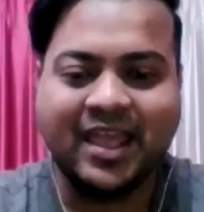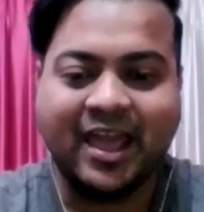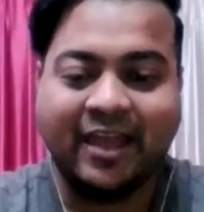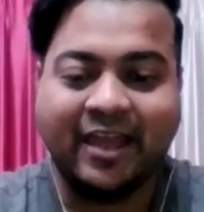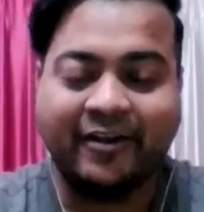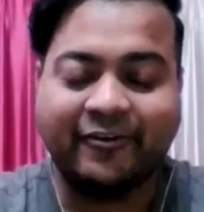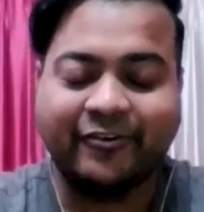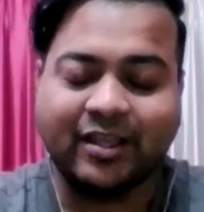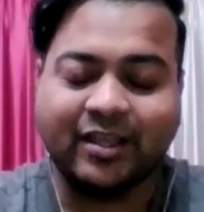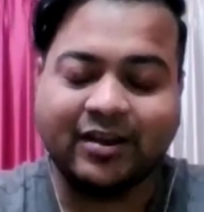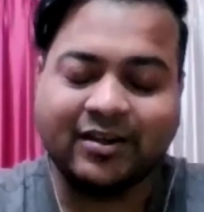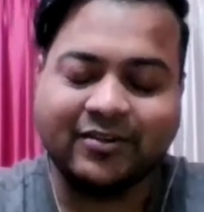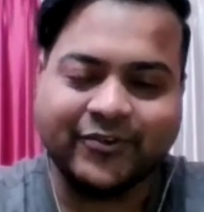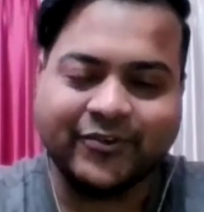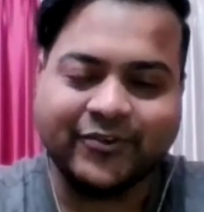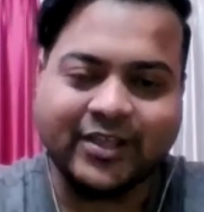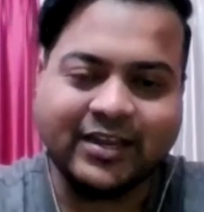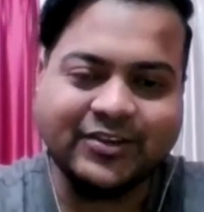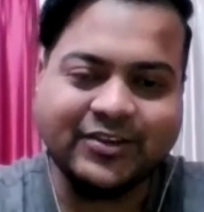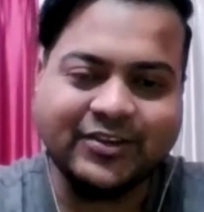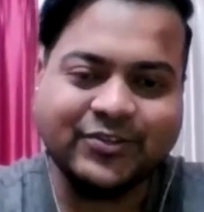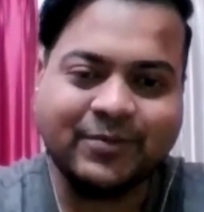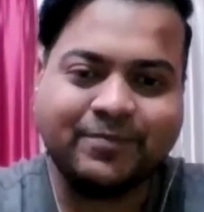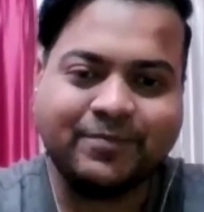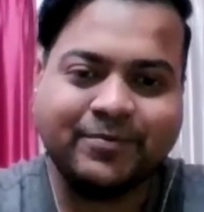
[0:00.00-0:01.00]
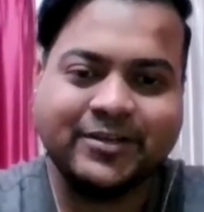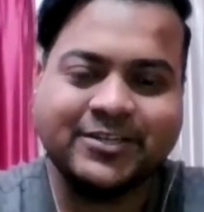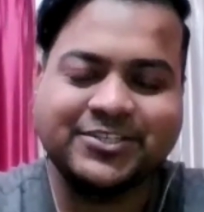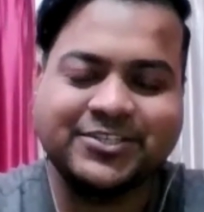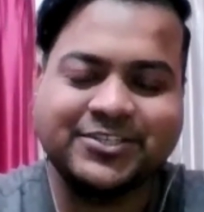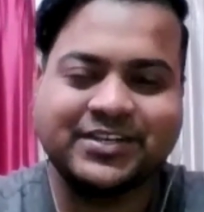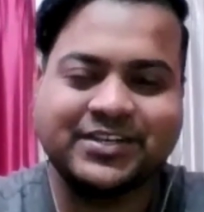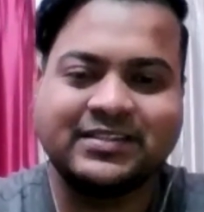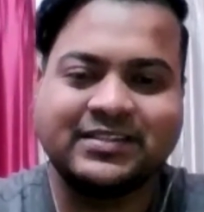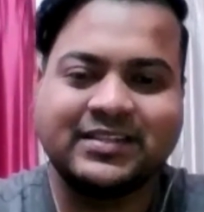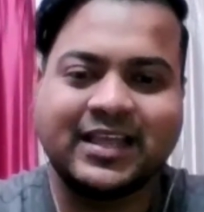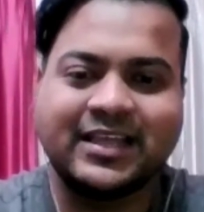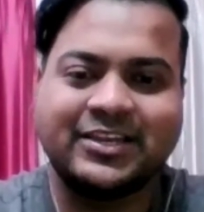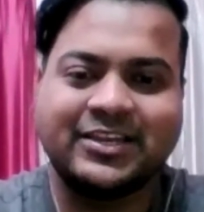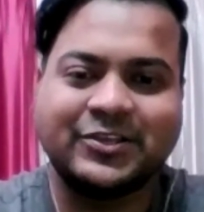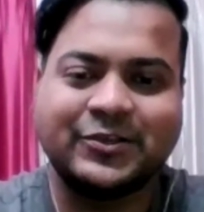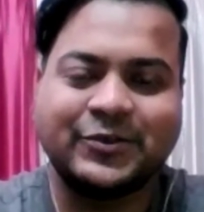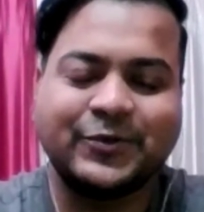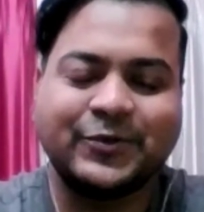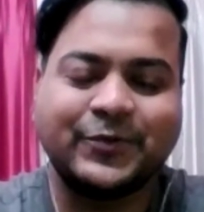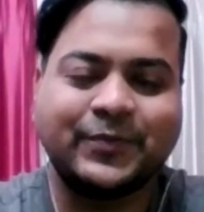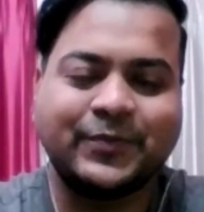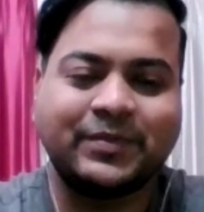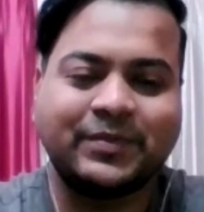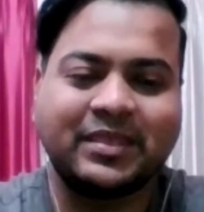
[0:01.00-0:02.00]
And really do appreciate that
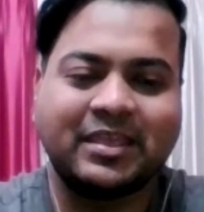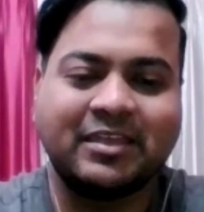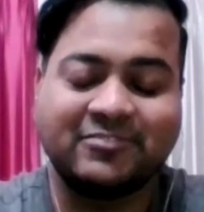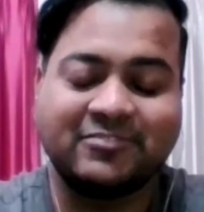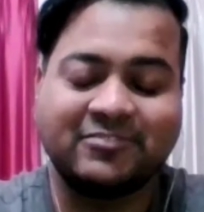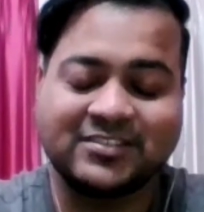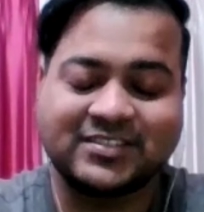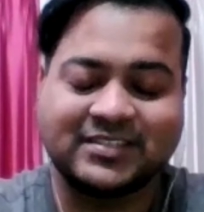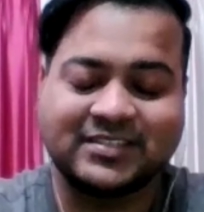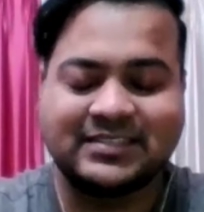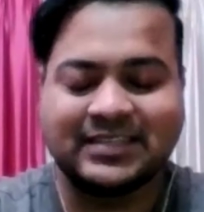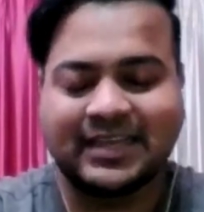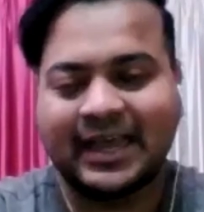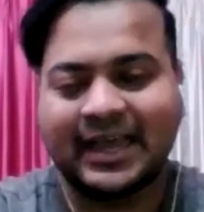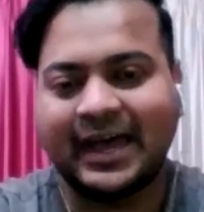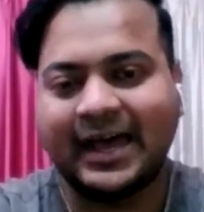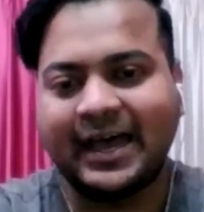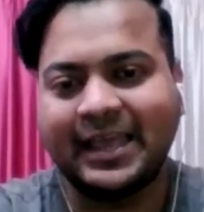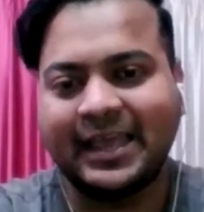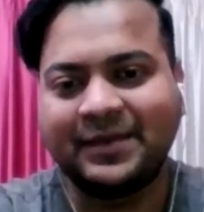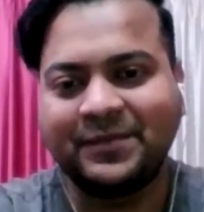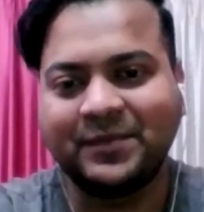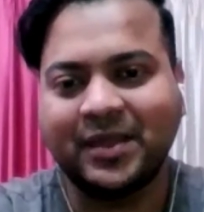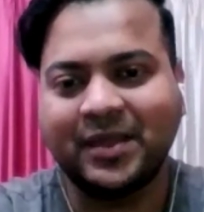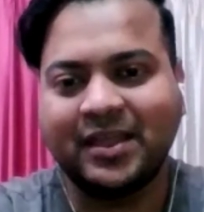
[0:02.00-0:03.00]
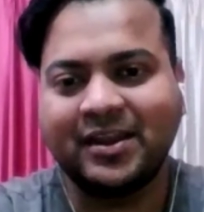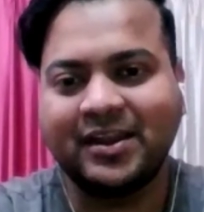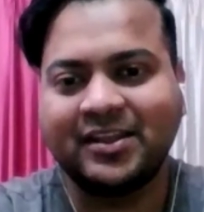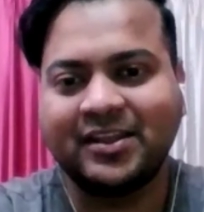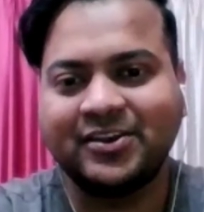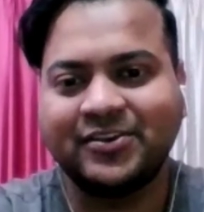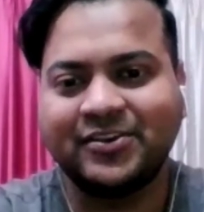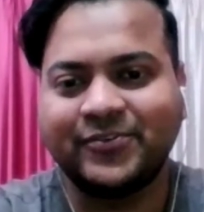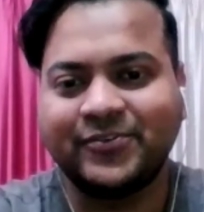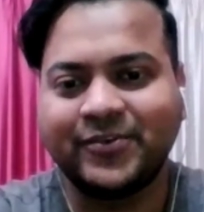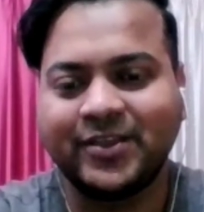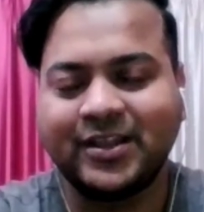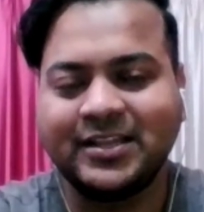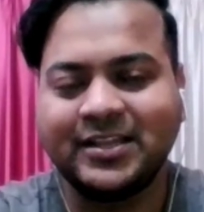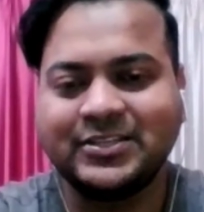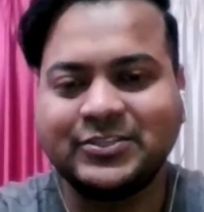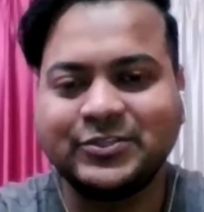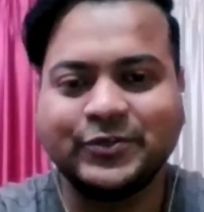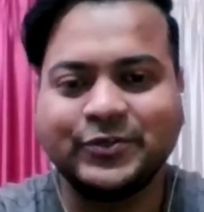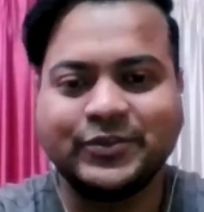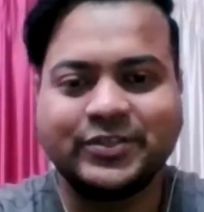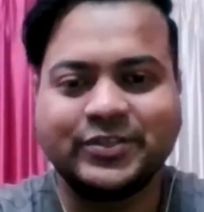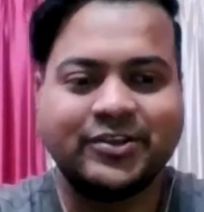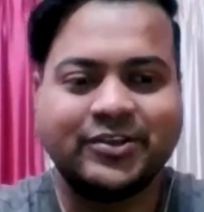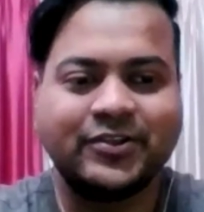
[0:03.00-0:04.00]
you gave us the time, and I really
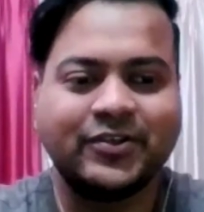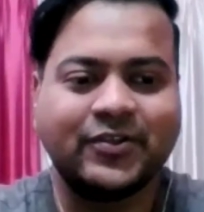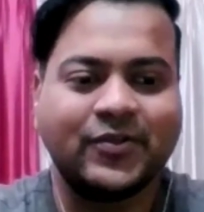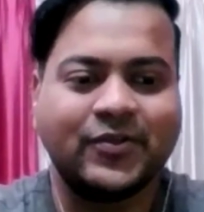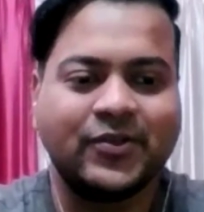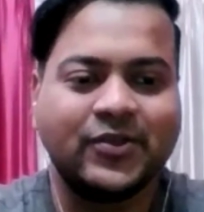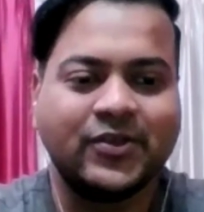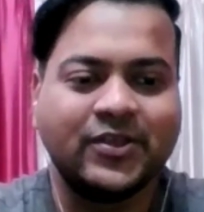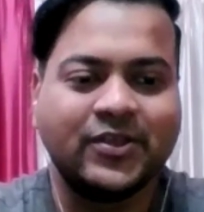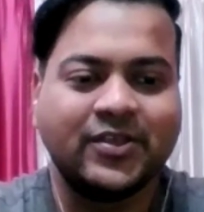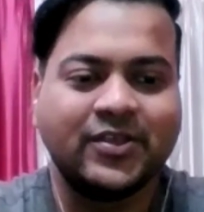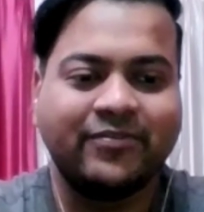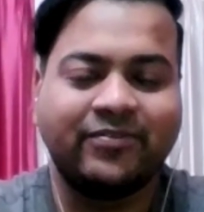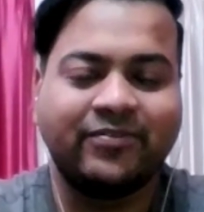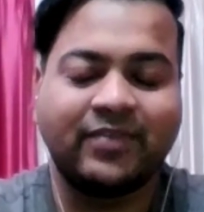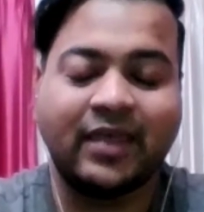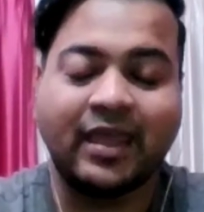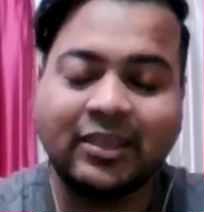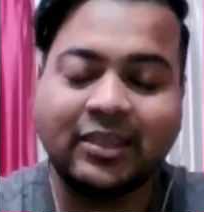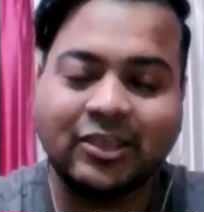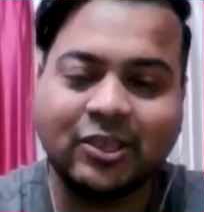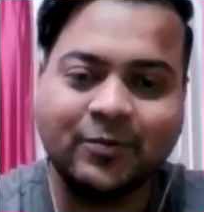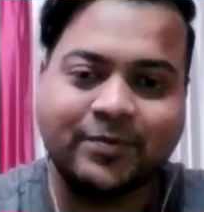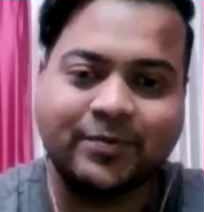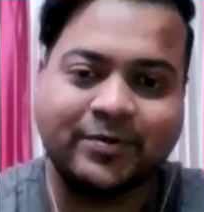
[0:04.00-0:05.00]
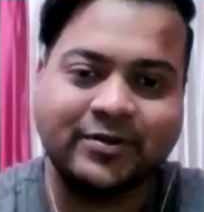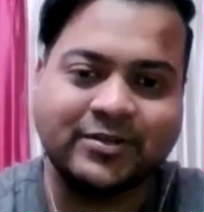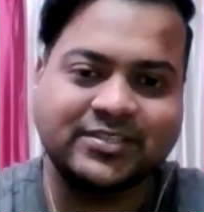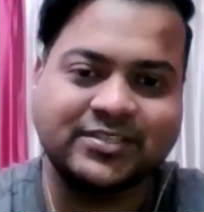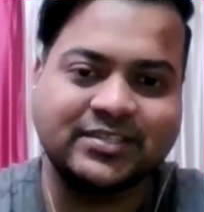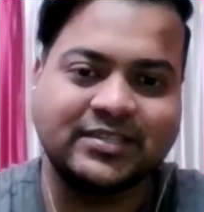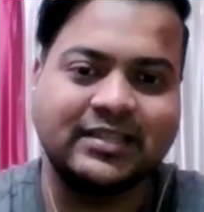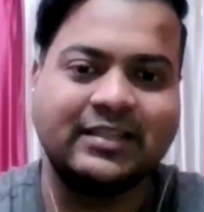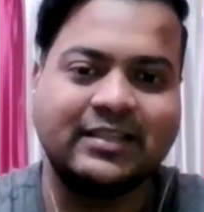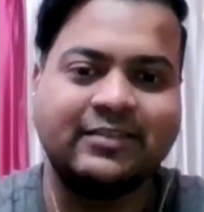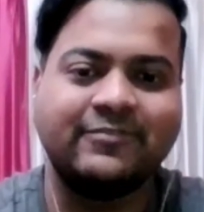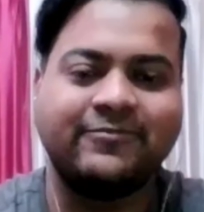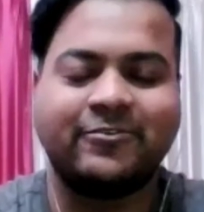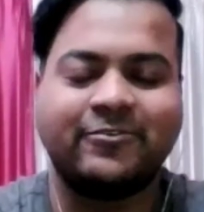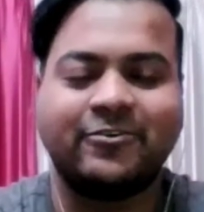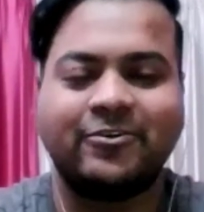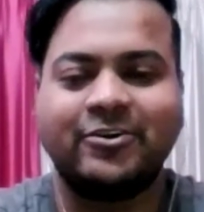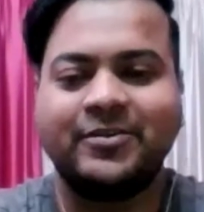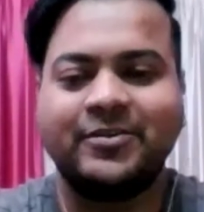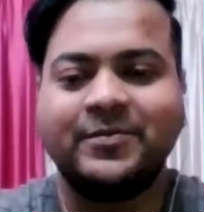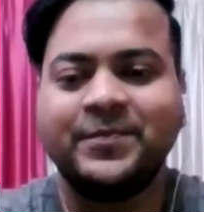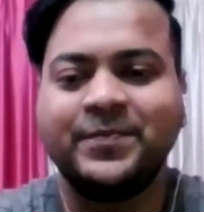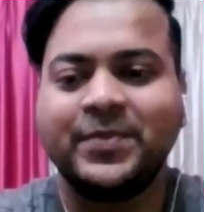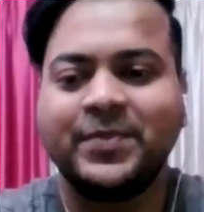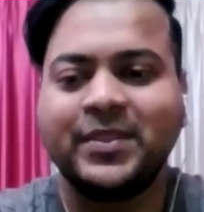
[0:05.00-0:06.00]
do, you know, thank you personally
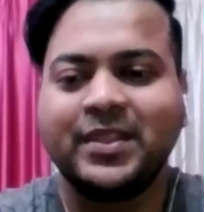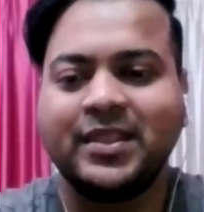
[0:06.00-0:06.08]
for